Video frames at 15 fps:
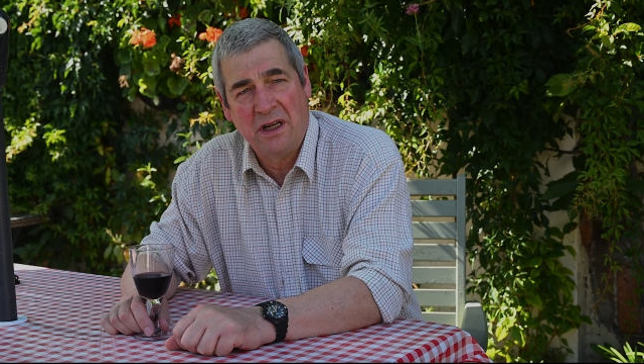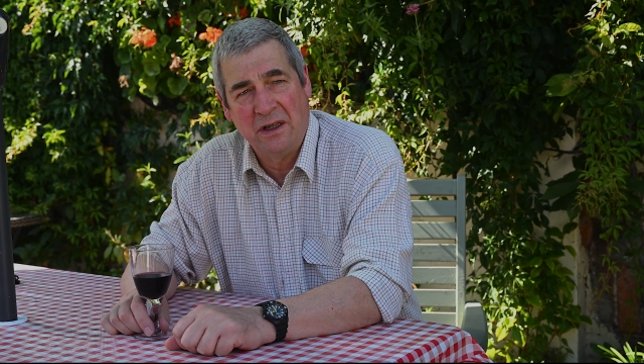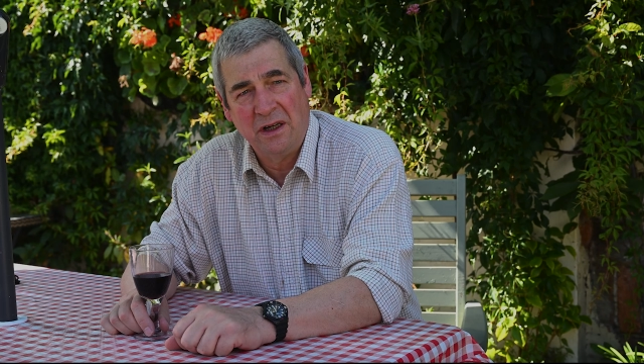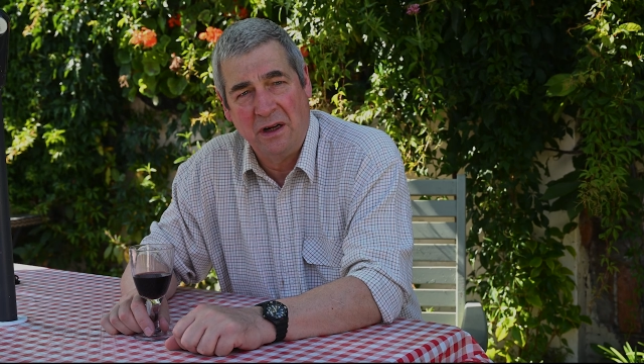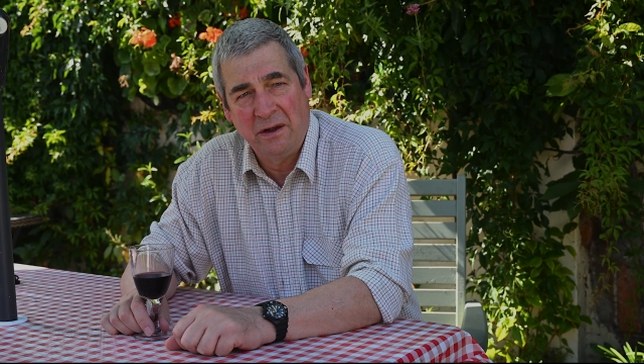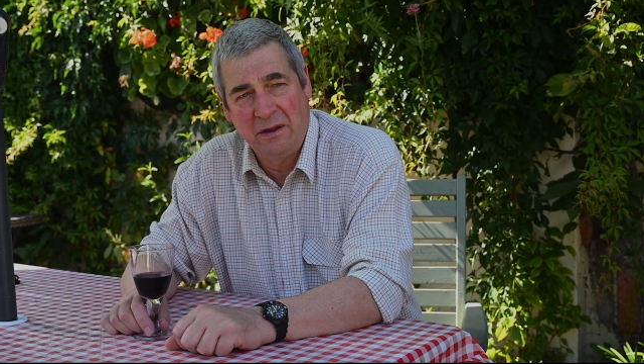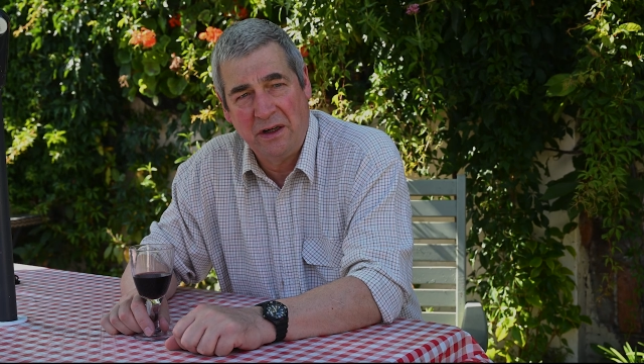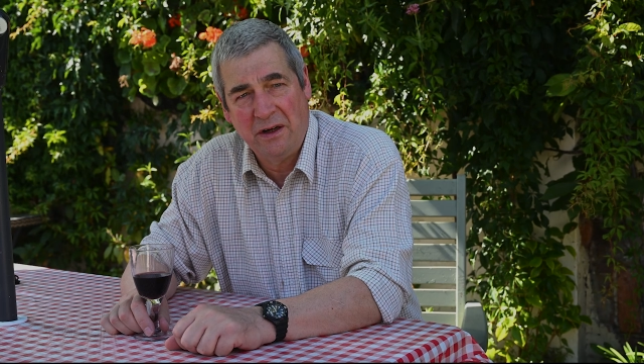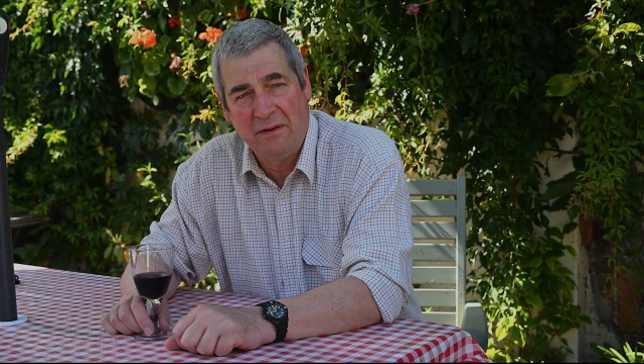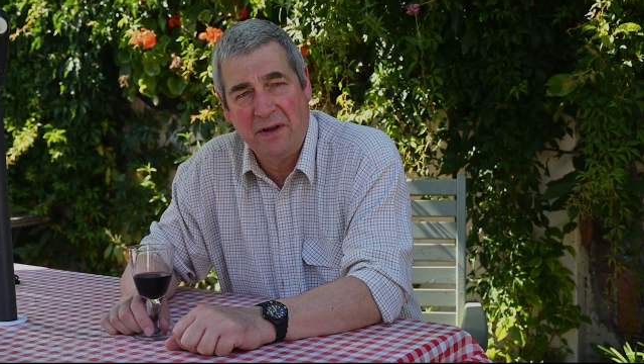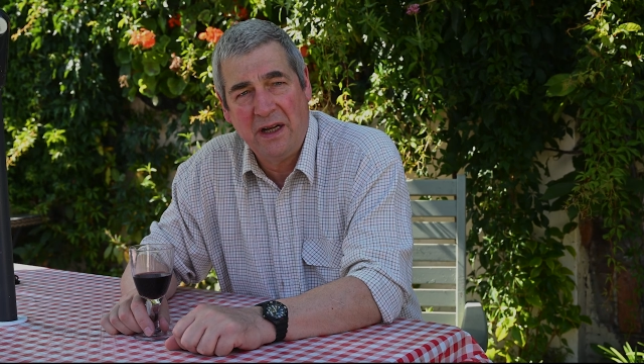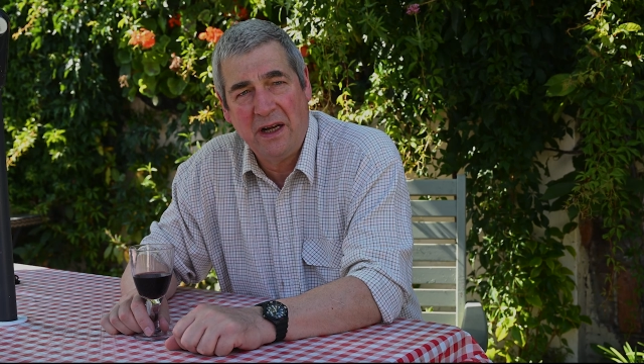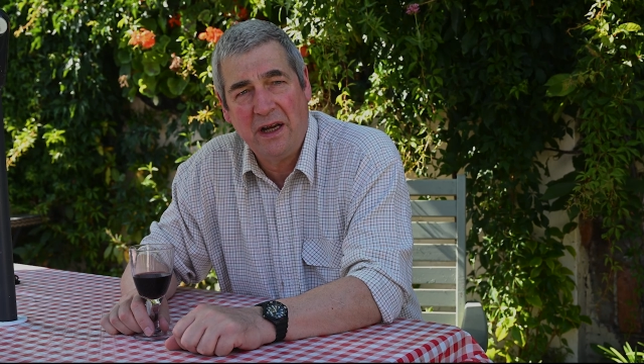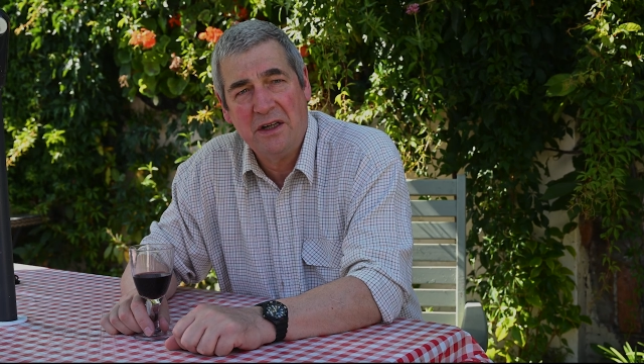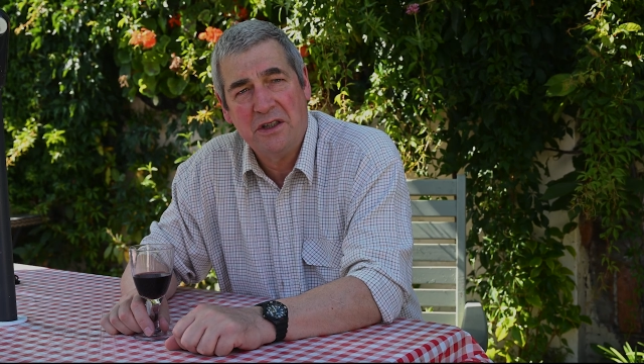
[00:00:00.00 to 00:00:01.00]
and
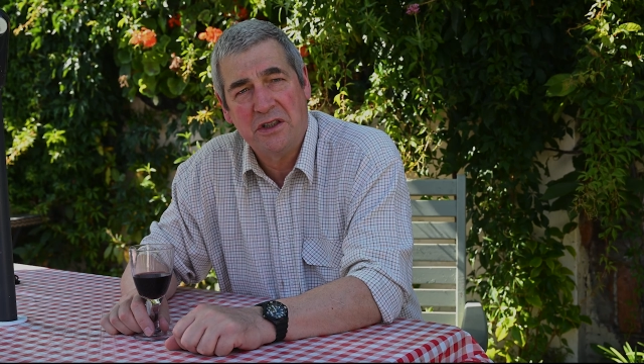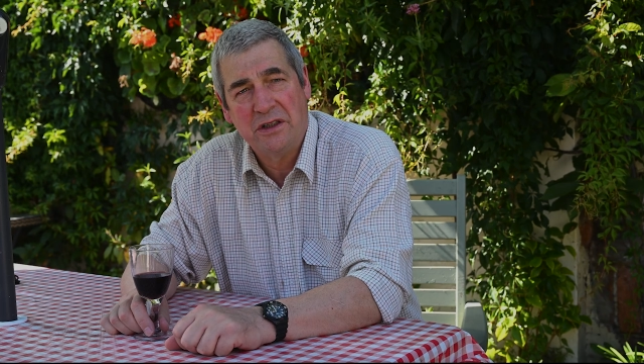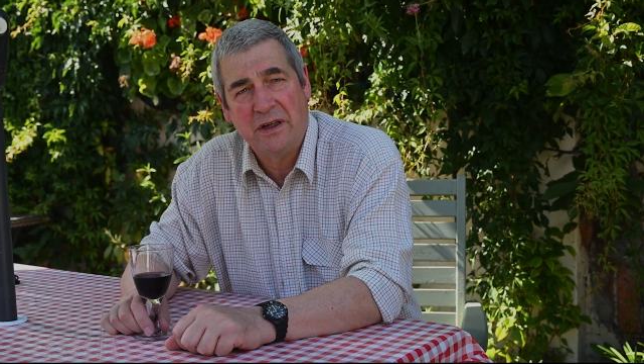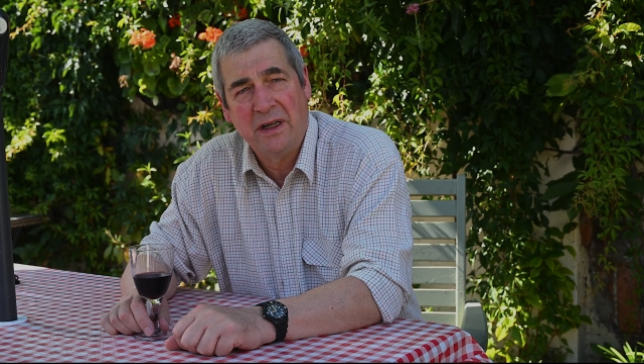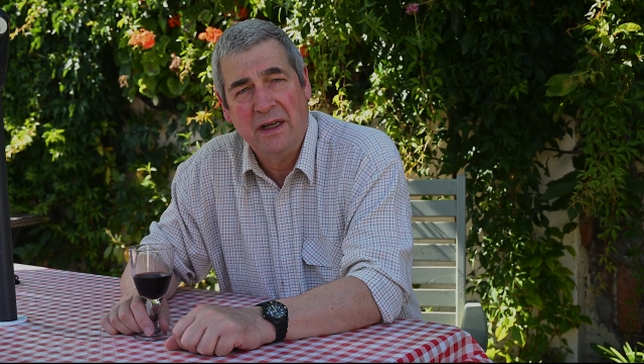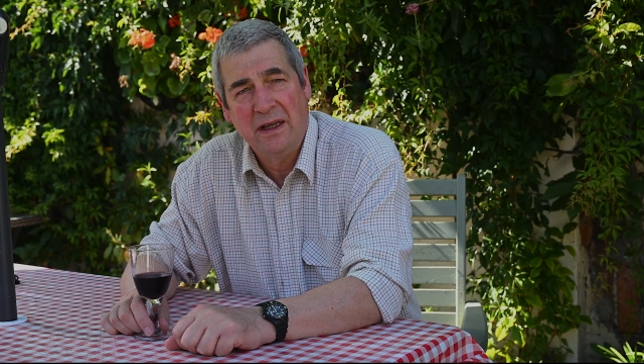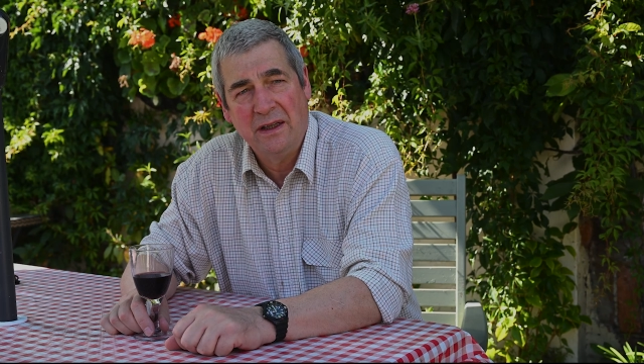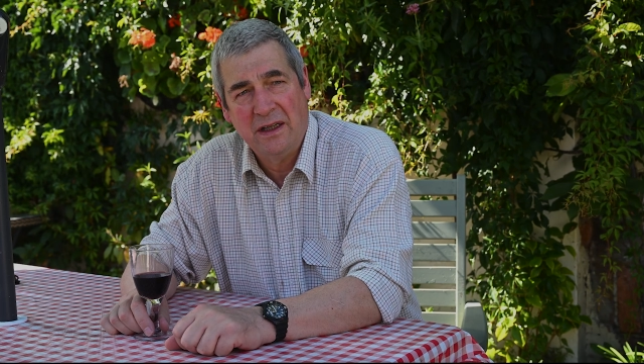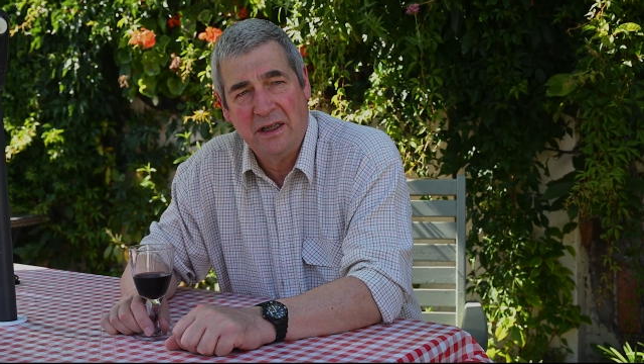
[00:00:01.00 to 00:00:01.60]
uncover their history